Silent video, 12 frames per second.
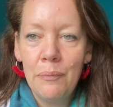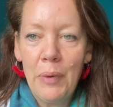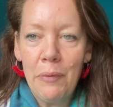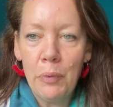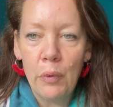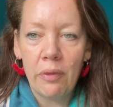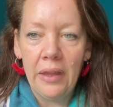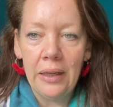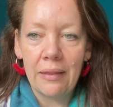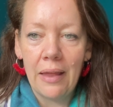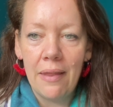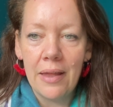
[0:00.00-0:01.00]
people
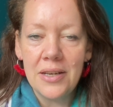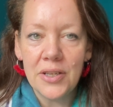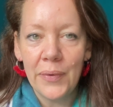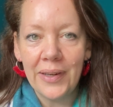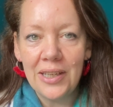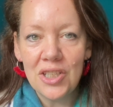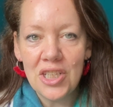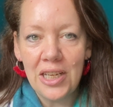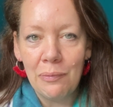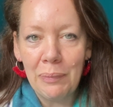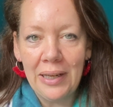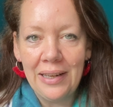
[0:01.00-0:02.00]
think that they're doing it
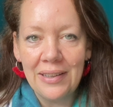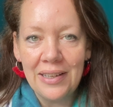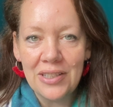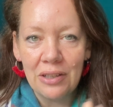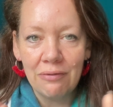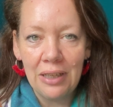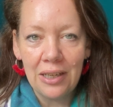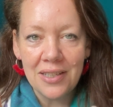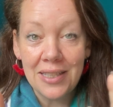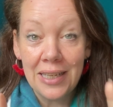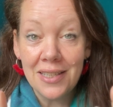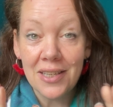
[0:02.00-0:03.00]
cheaply and they don't realise
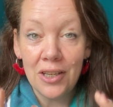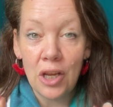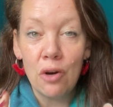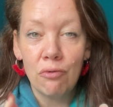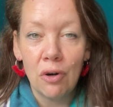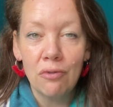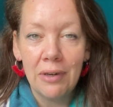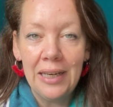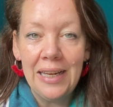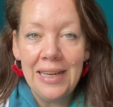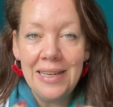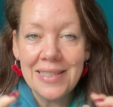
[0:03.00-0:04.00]
things can go wrong really
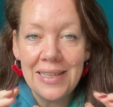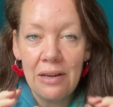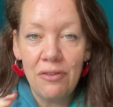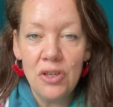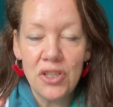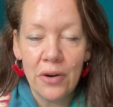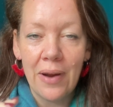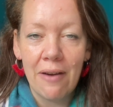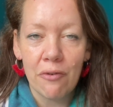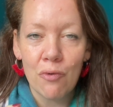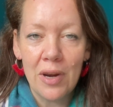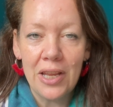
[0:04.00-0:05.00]
easily if you don't have
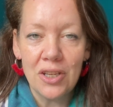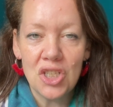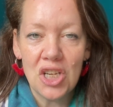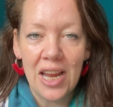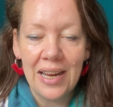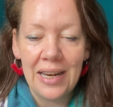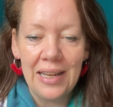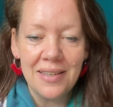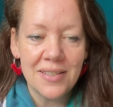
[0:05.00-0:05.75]
a really good checklist.